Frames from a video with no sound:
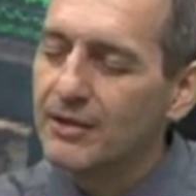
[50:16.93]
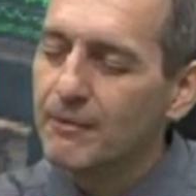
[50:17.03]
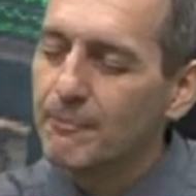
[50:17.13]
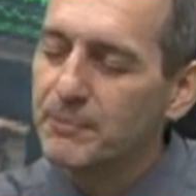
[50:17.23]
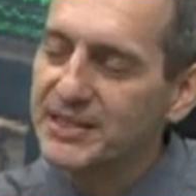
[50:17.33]

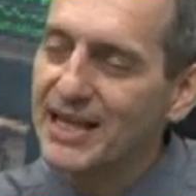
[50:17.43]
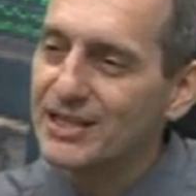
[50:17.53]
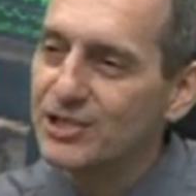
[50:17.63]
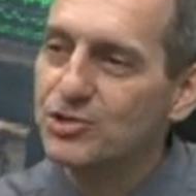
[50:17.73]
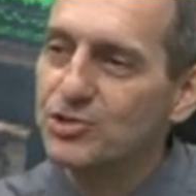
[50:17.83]
But that
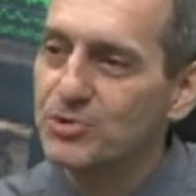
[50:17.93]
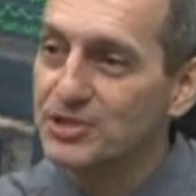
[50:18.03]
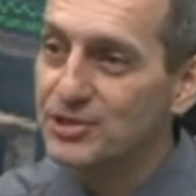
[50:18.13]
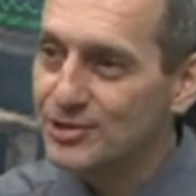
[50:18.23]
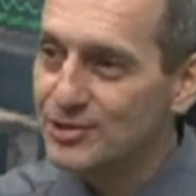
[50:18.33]
issue is
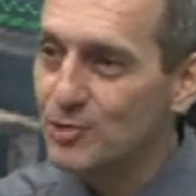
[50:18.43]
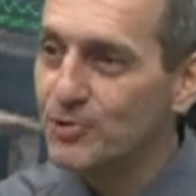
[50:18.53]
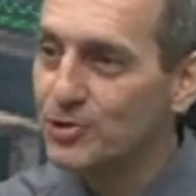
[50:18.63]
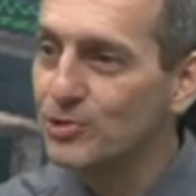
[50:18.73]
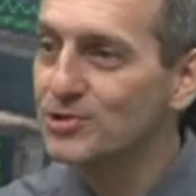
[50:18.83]
super
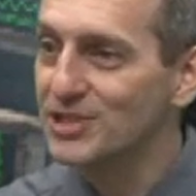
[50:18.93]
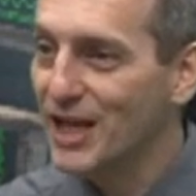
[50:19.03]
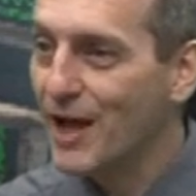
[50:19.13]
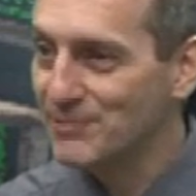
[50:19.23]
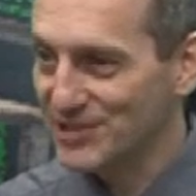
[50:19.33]
huge and
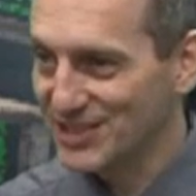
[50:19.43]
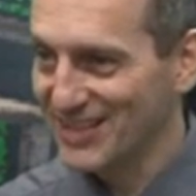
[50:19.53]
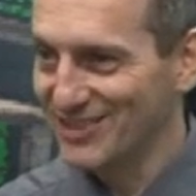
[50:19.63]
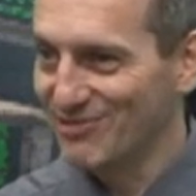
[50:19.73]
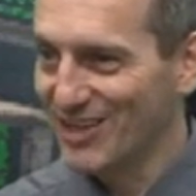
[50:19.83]

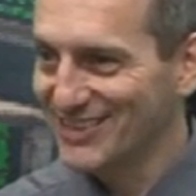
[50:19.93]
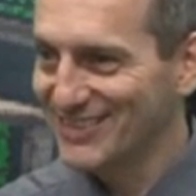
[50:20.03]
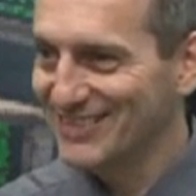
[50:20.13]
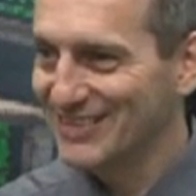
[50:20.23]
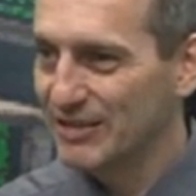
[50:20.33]
complicated, right?
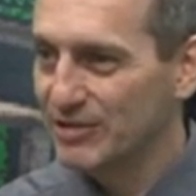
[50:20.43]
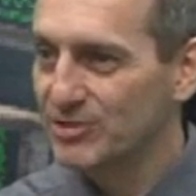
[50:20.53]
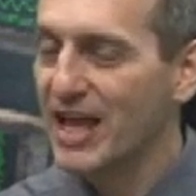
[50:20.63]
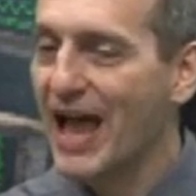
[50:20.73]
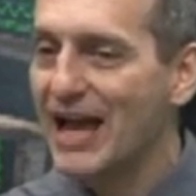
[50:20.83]
Because
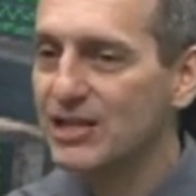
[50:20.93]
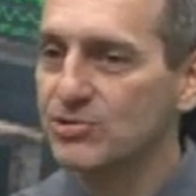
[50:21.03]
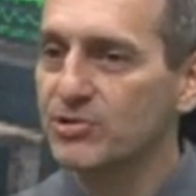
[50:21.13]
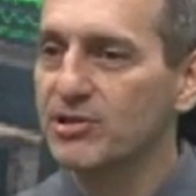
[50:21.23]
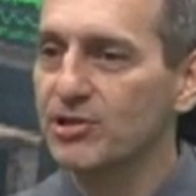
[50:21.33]

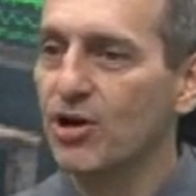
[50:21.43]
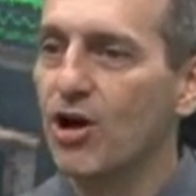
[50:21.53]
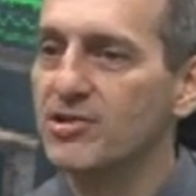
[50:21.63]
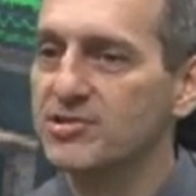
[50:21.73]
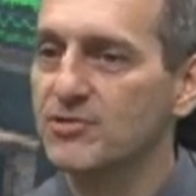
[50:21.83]
actually the
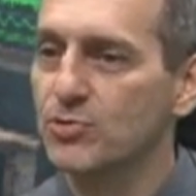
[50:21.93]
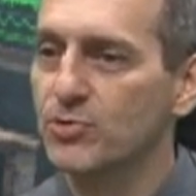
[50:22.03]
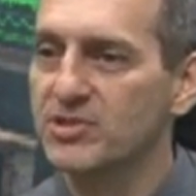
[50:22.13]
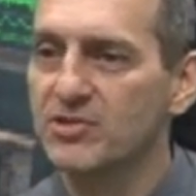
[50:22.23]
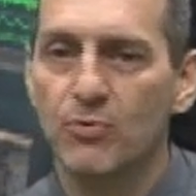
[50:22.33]
cause of
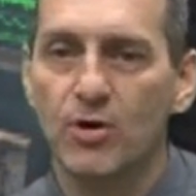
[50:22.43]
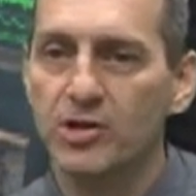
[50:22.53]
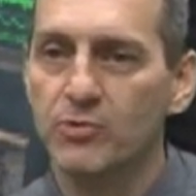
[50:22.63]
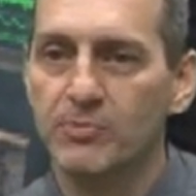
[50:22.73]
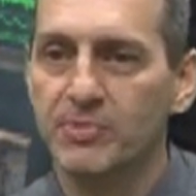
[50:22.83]
shortage of water
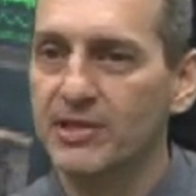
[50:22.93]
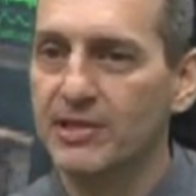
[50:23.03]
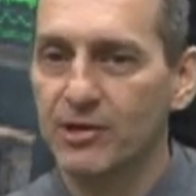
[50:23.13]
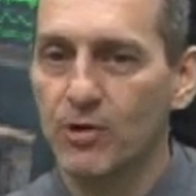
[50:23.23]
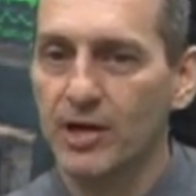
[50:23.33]
would be
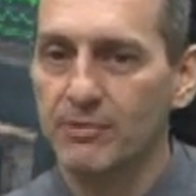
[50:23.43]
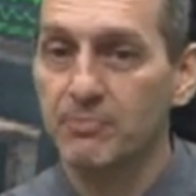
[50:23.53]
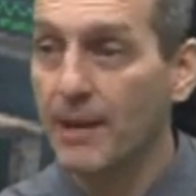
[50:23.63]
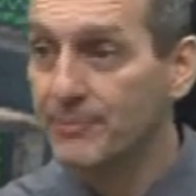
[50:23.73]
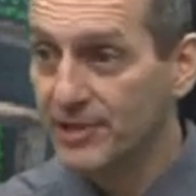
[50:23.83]
like what?
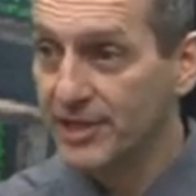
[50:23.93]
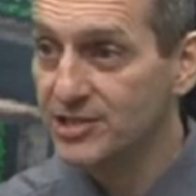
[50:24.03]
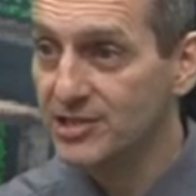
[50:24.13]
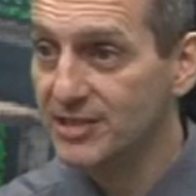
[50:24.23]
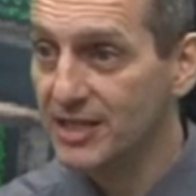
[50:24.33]

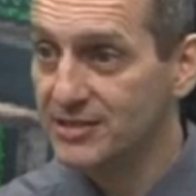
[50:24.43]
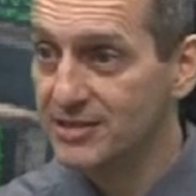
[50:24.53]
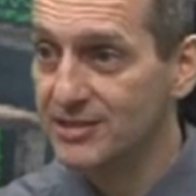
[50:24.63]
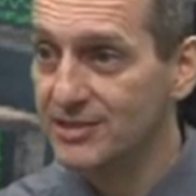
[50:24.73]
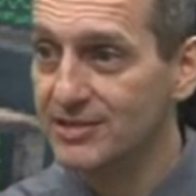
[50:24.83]
Population
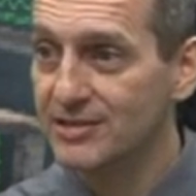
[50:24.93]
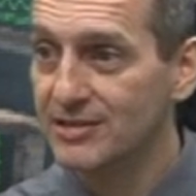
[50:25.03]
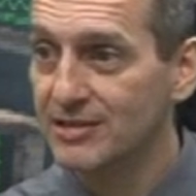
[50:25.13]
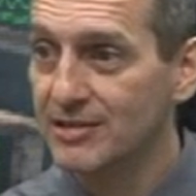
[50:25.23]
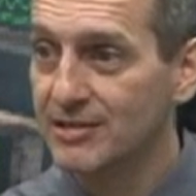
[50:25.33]
density?
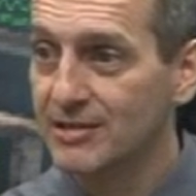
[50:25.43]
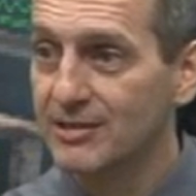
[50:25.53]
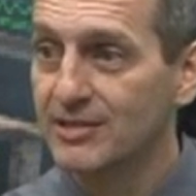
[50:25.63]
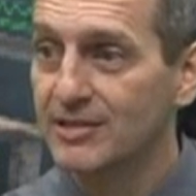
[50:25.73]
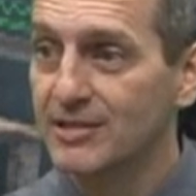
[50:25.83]

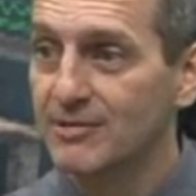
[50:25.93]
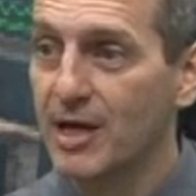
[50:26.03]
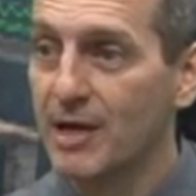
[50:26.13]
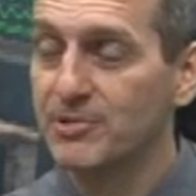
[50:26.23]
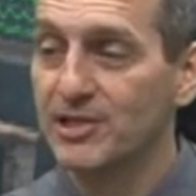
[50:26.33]

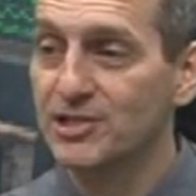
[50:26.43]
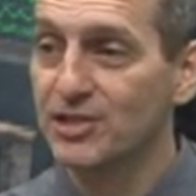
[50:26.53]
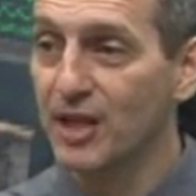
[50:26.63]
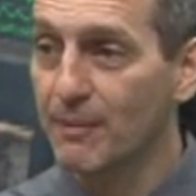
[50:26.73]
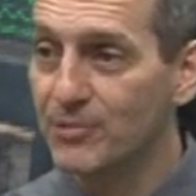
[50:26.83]
Population
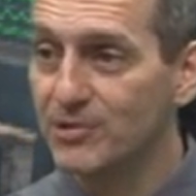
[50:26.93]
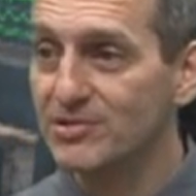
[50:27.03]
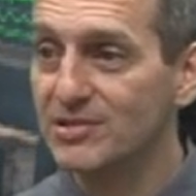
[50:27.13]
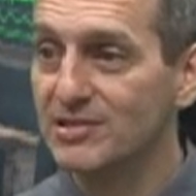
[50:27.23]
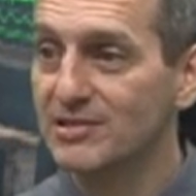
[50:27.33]

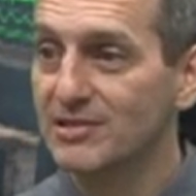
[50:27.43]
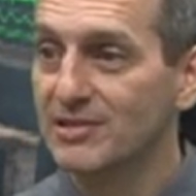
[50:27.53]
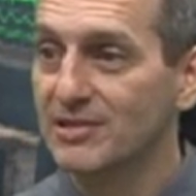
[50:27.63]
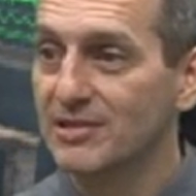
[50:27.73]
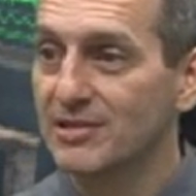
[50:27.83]
numbers?
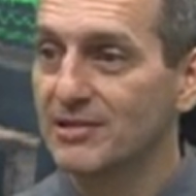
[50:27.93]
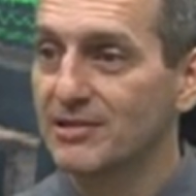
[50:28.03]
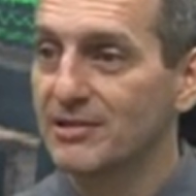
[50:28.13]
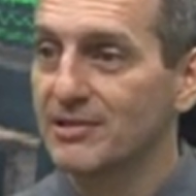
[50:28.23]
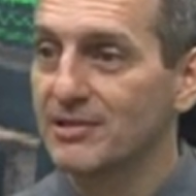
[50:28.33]
Overuse
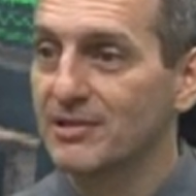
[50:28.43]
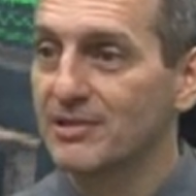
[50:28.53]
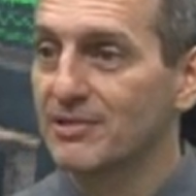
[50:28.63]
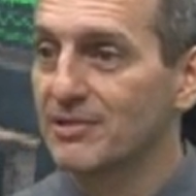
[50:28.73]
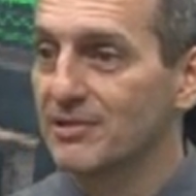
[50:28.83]
in
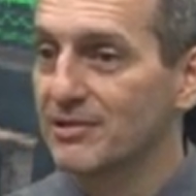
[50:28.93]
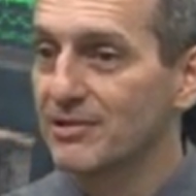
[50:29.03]
agriculture as well.